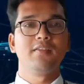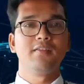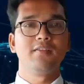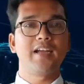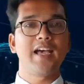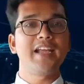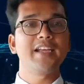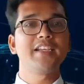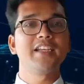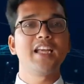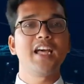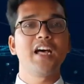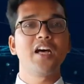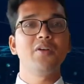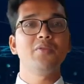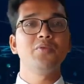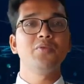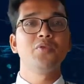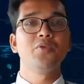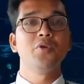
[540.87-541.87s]
Right
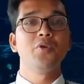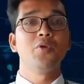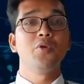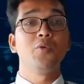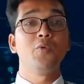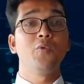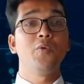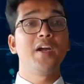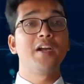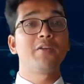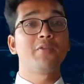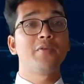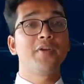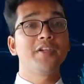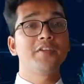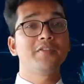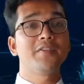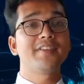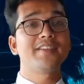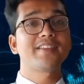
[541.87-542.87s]
now, we are
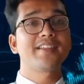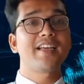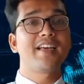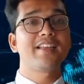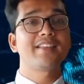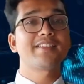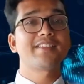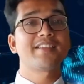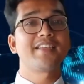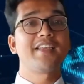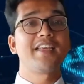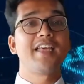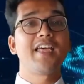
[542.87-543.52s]
going to discuss